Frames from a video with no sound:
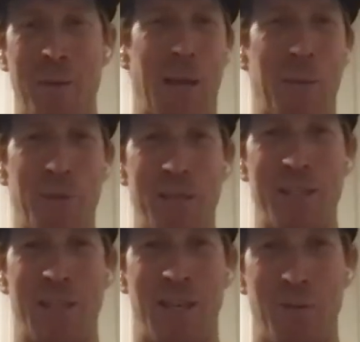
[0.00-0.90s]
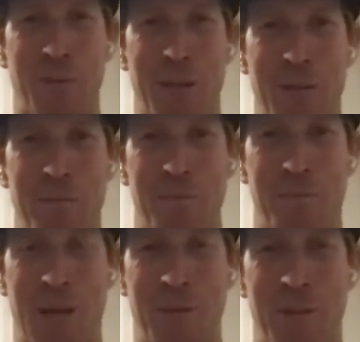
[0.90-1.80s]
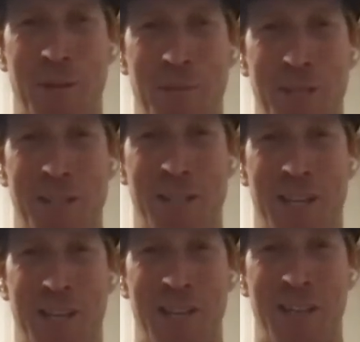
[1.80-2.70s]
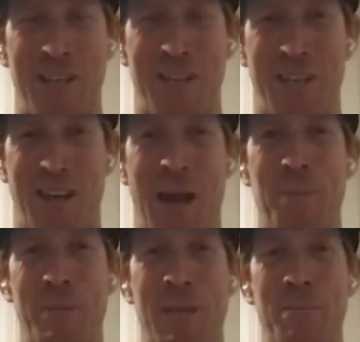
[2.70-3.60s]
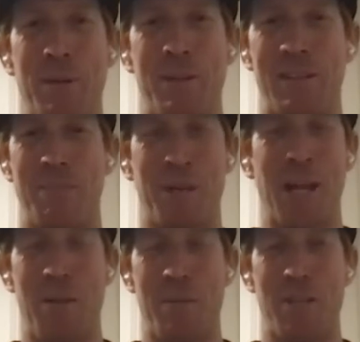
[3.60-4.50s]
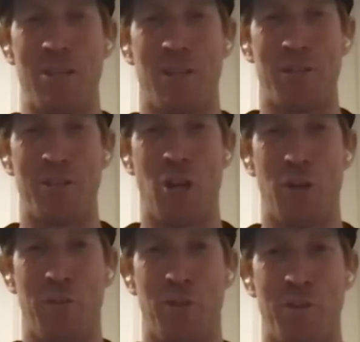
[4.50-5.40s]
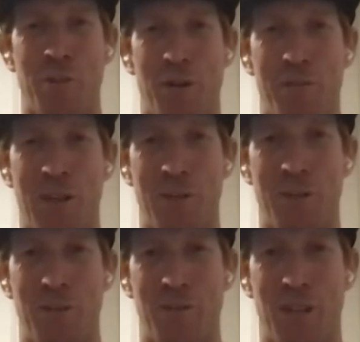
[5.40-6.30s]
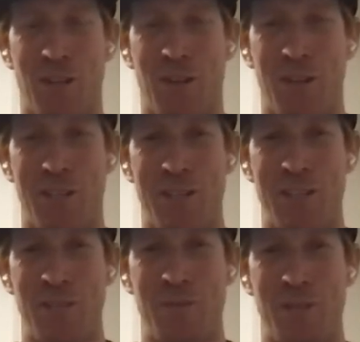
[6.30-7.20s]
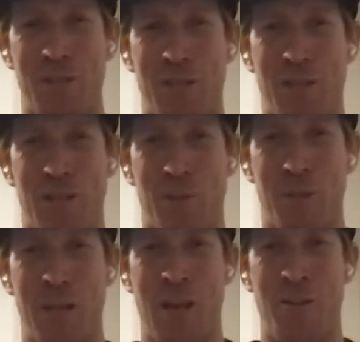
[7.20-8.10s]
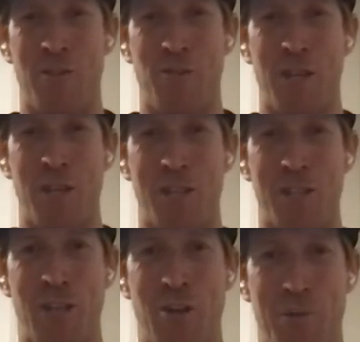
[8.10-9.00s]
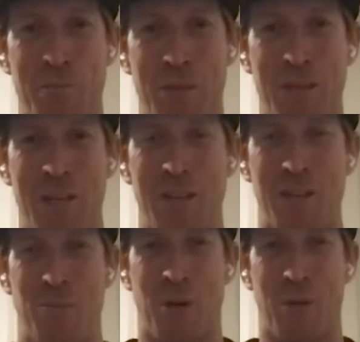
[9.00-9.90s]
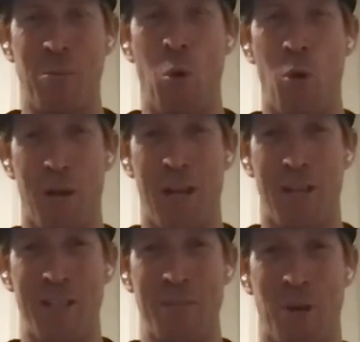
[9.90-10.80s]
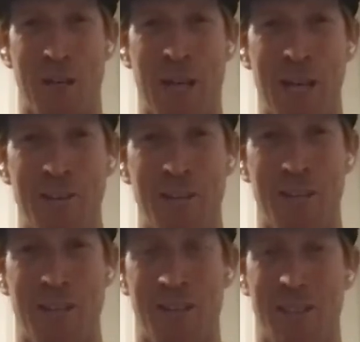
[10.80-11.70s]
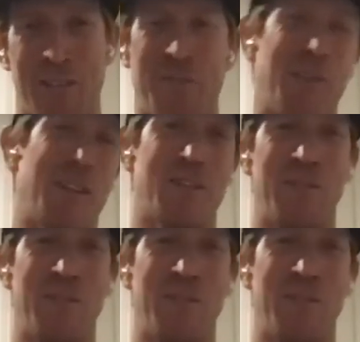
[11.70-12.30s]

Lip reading: a couple of years ago, I would have been maybe a bit upset, but in my current position, I was stoked for him. I've known like Ollie since he was a little bit younger, and really got to know him probably more now that he's in my category. And it's